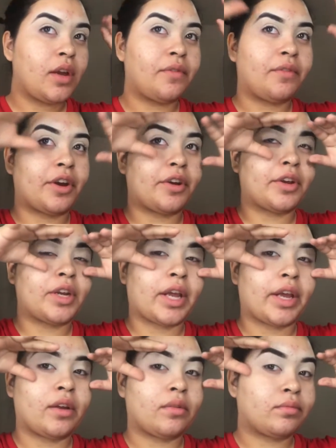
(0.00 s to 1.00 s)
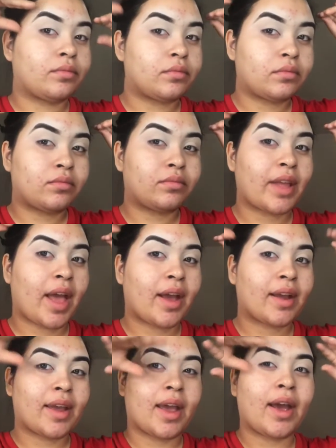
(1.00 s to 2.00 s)
very like
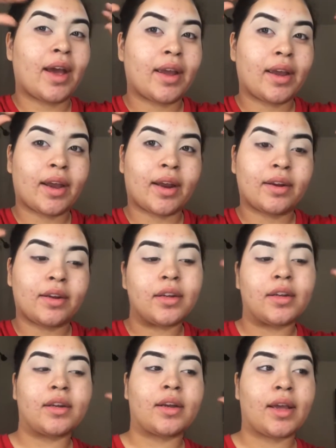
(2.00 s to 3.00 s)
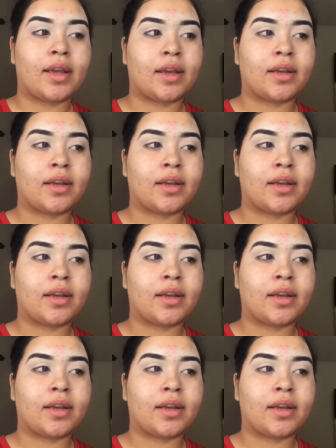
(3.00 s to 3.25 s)
that cat eye kind of look, I